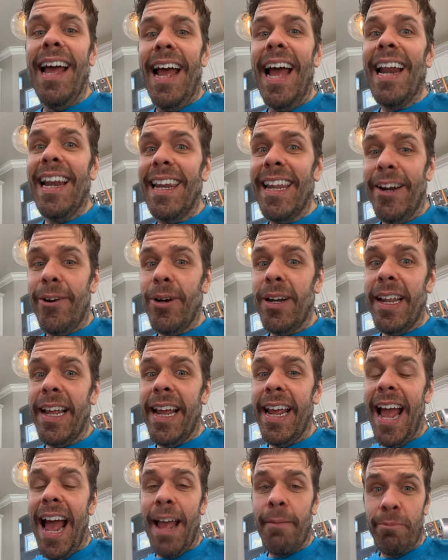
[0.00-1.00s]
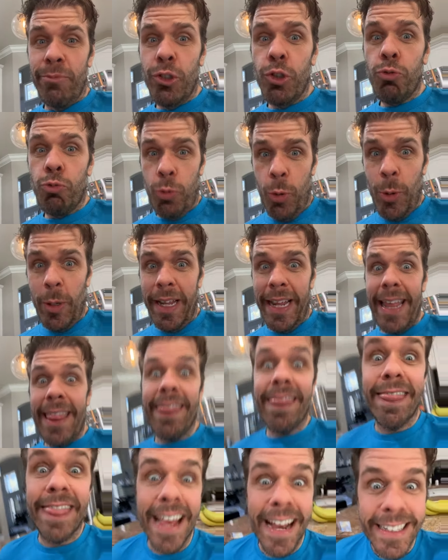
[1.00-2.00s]
Literally, I'm truly
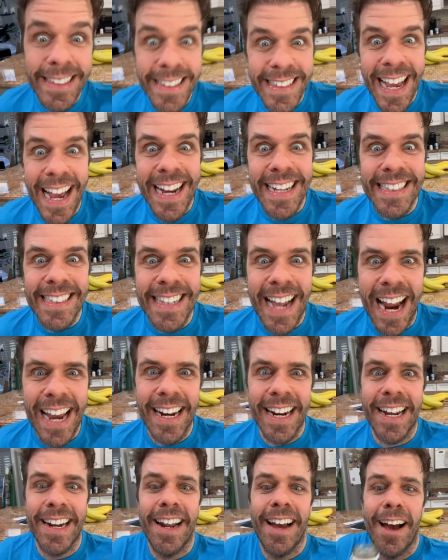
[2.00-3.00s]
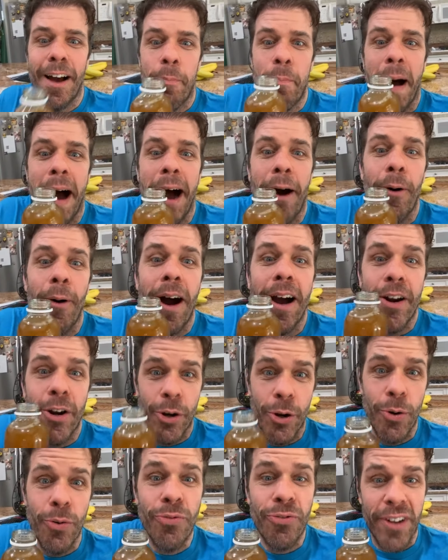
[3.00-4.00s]
this excited about a
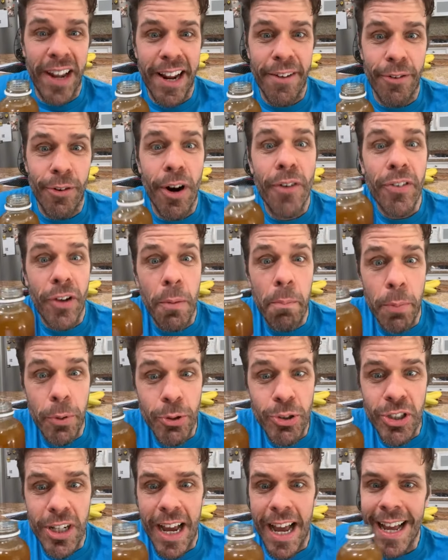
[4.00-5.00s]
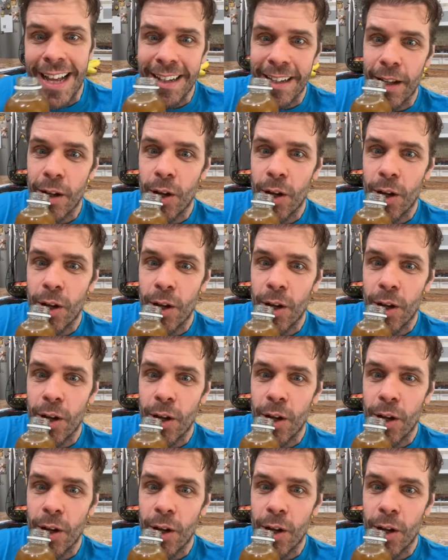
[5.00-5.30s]
new flavor of kombucha.